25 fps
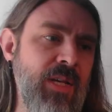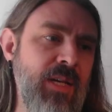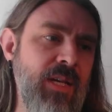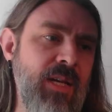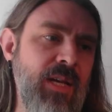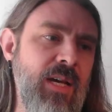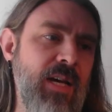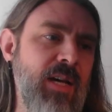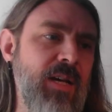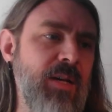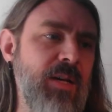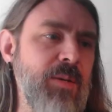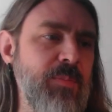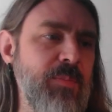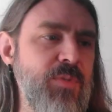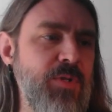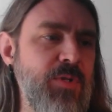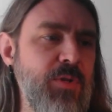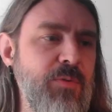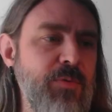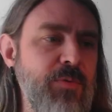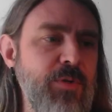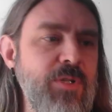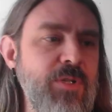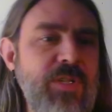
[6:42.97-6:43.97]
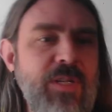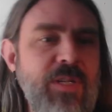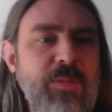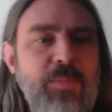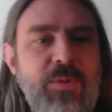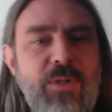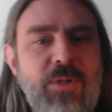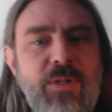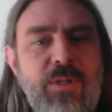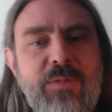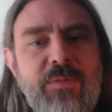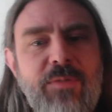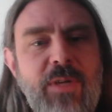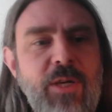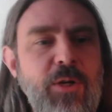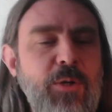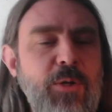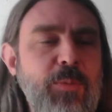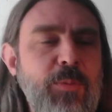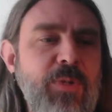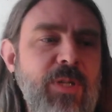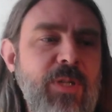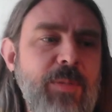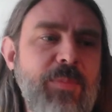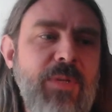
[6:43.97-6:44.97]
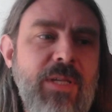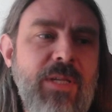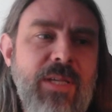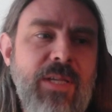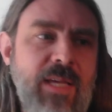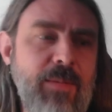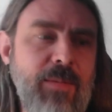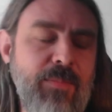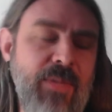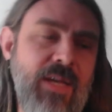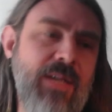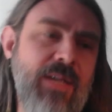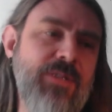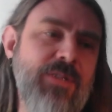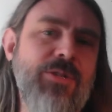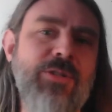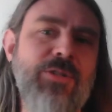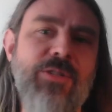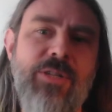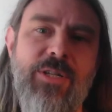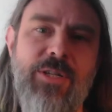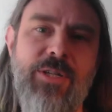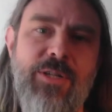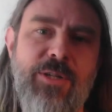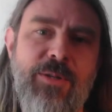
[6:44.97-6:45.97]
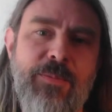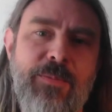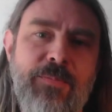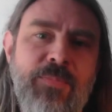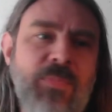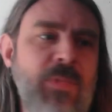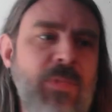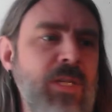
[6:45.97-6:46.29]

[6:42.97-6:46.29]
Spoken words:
So for example, if I open up the game master here,